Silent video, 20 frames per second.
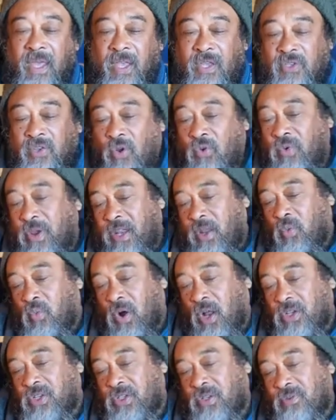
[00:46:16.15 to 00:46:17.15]
is already
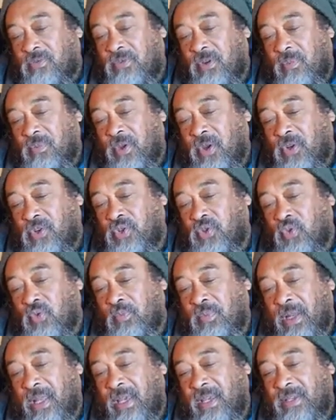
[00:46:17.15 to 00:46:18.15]
watched from your true
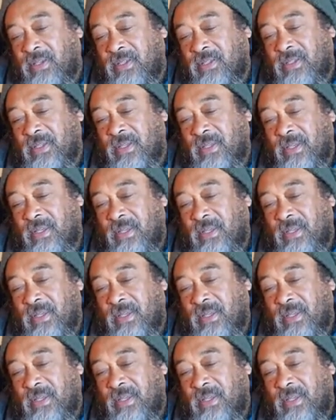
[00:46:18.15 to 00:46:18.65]
place.